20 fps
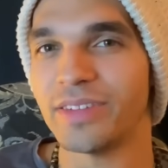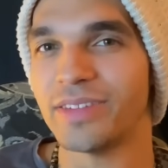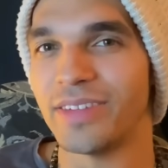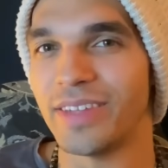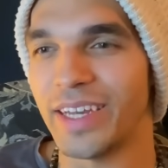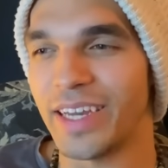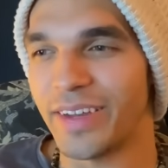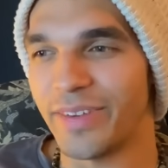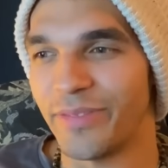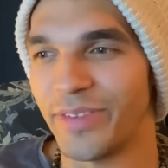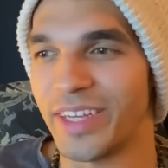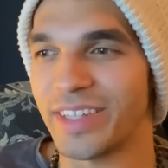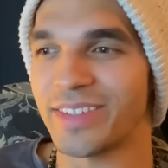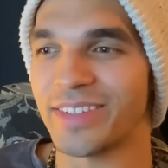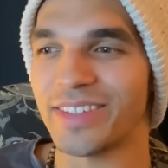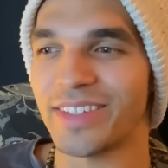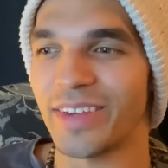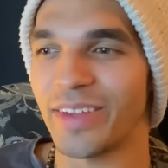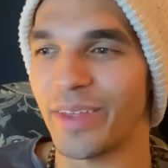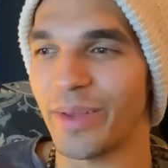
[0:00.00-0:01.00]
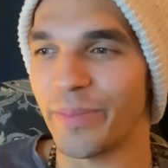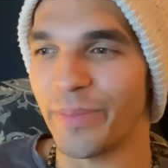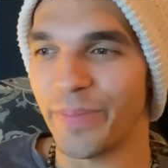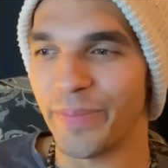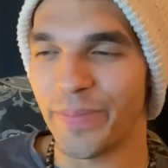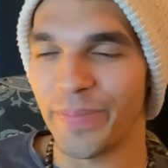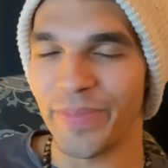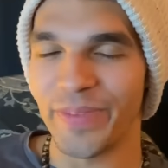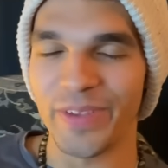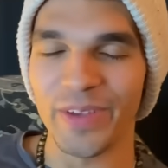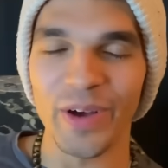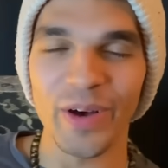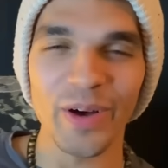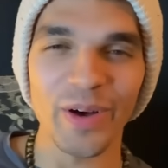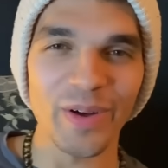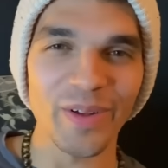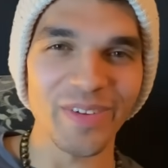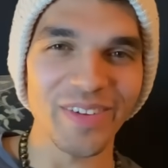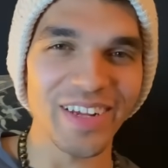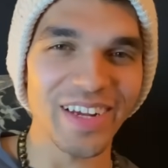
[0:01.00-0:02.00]
not necessarily
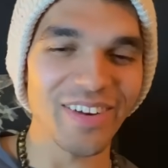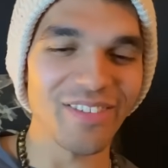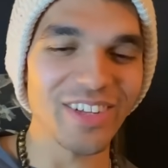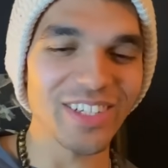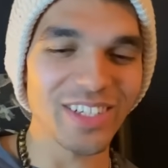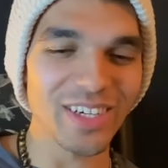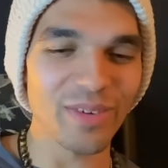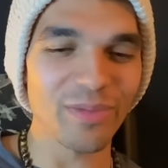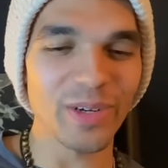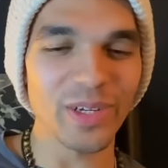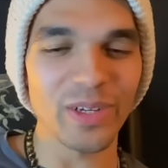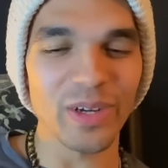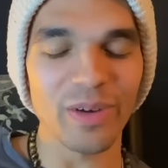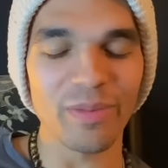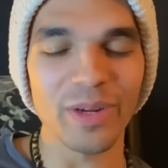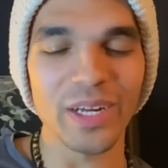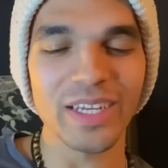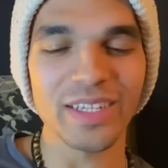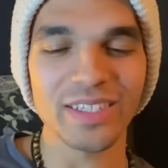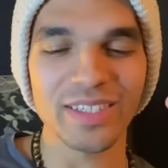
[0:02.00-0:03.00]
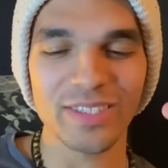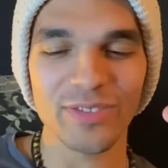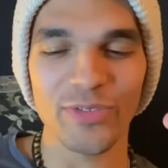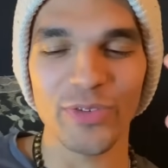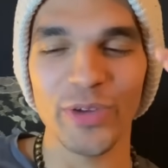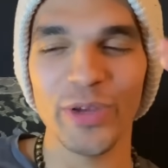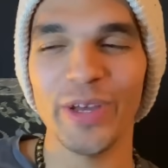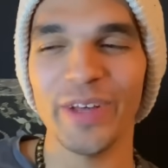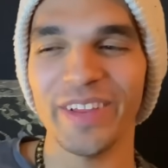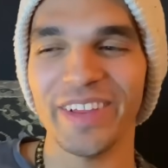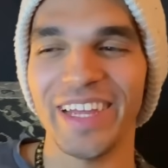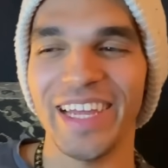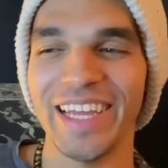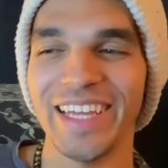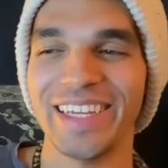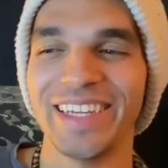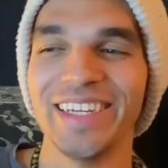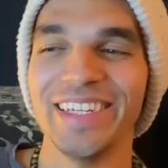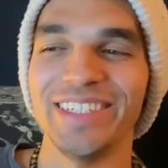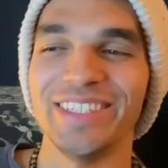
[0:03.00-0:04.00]
y'all, like I'm not talking about y'all, but I just feel
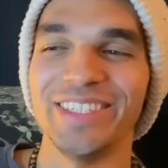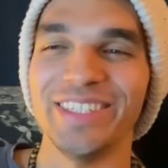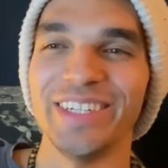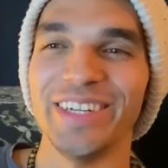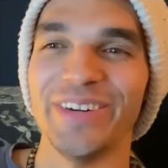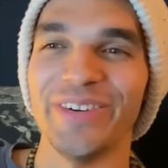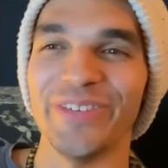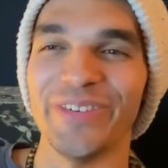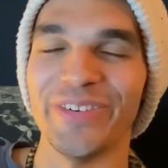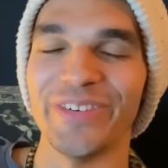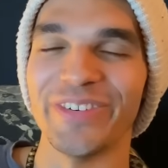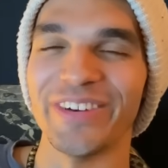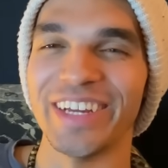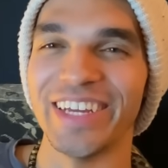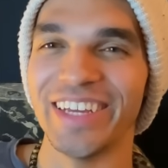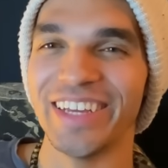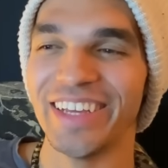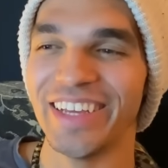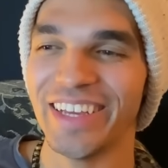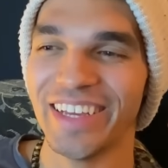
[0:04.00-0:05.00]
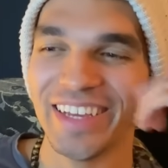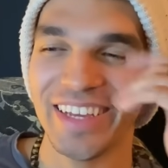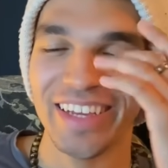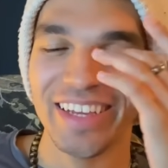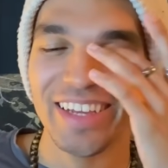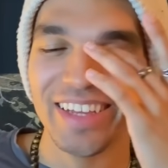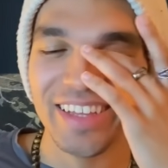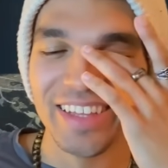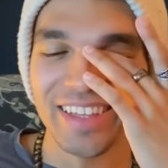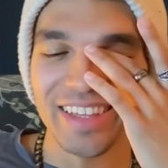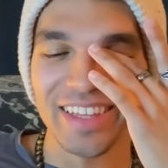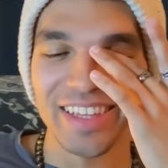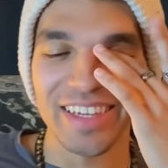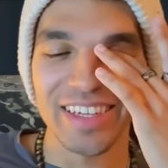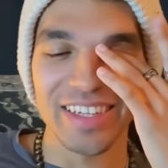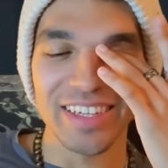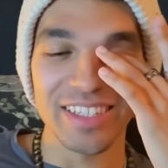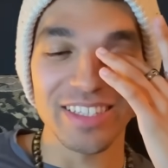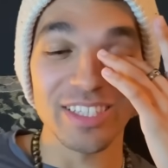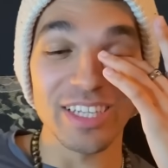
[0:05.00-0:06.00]
like in general, right?
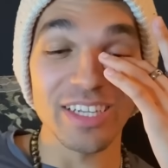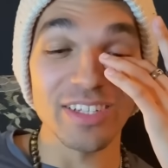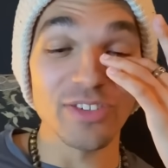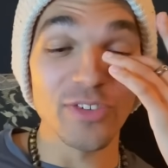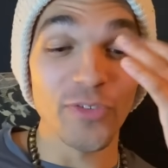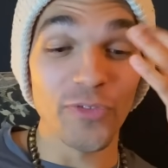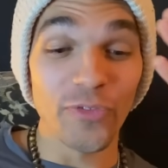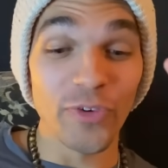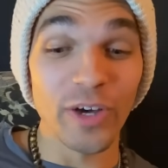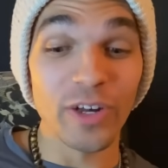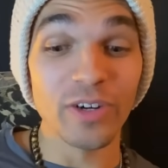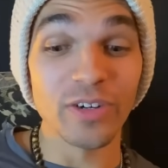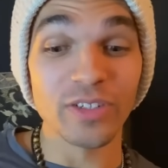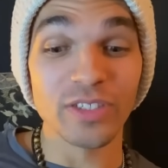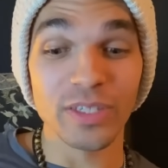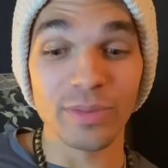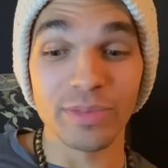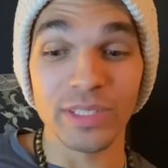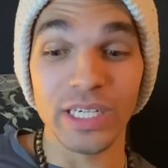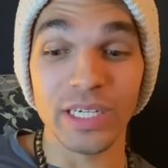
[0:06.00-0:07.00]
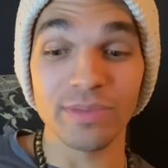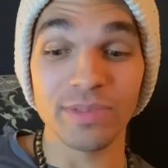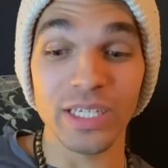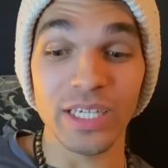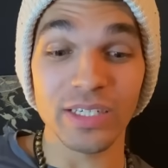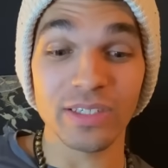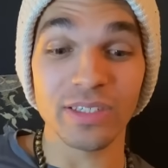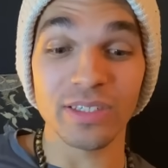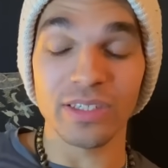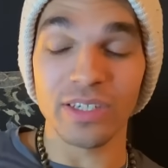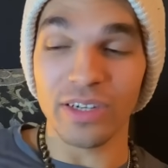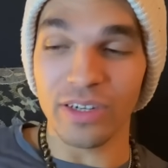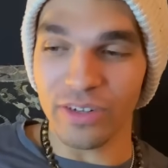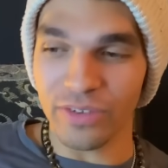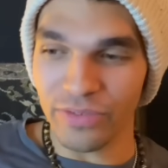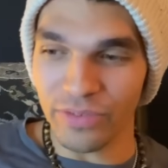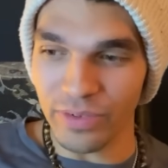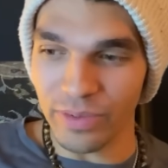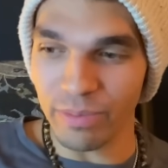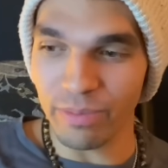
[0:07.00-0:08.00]
Like it's funner sometimes to actually talk
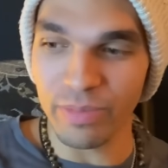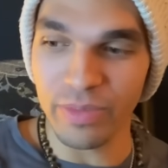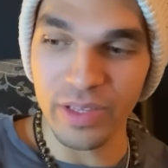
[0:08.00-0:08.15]
from